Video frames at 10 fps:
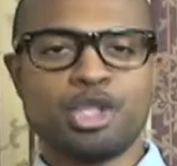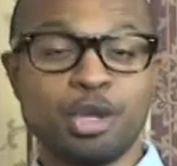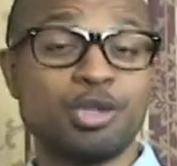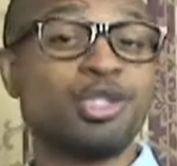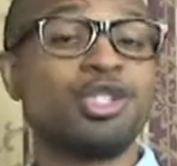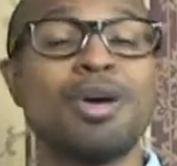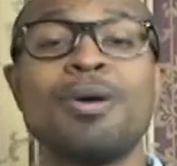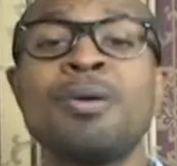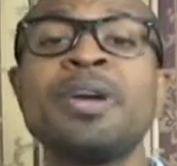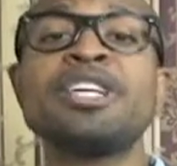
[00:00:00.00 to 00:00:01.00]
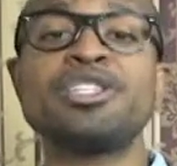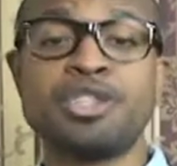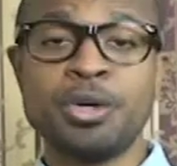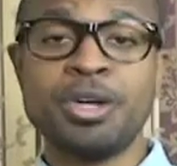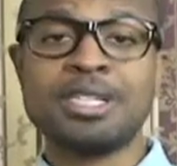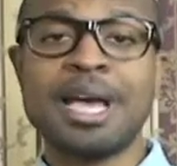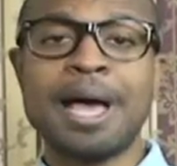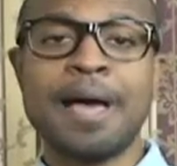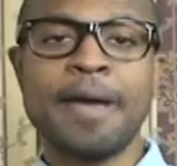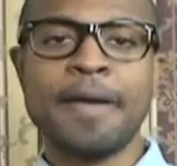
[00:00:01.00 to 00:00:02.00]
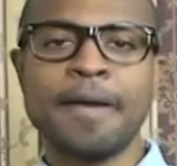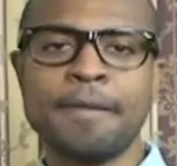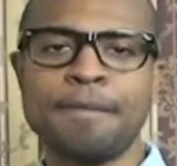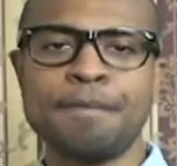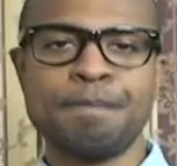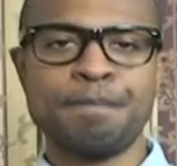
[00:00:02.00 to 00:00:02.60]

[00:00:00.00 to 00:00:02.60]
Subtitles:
so don't waste your time.